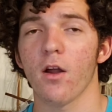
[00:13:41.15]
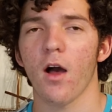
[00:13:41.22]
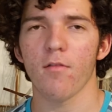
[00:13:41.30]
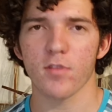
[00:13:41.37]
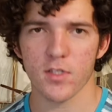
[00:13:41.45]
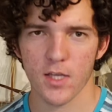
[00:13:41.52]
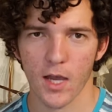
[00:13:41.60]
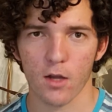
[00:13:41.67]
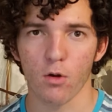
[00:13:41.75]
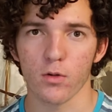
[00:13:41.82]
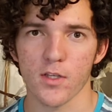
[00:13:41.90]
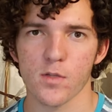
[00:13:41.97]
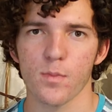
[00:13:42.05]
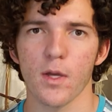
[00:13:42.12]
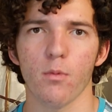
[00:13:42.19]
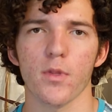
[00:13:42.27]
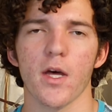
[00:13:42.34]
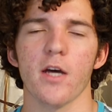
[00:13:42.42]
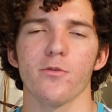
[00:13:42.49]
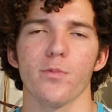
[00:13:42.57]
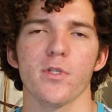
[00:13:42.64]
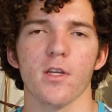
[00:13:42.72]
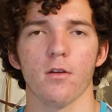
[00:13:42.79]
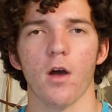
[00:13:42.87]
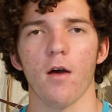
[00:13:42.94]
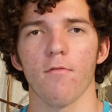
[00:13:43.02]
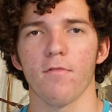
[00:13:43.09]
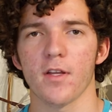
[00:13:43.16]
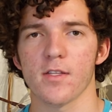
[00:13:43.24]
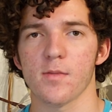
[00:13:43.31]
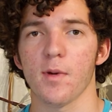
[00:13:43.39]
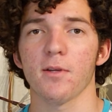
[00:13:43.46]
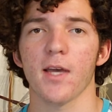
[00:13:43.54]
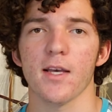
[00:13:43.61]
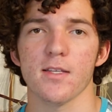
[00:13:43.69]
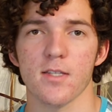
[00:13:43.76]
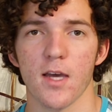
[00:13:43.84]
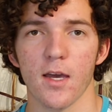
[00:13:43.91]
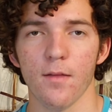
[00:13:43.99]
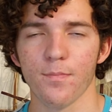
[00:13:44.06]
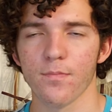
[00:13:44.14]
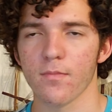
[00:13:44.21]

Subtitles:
only speak with 100% confidence about K-State,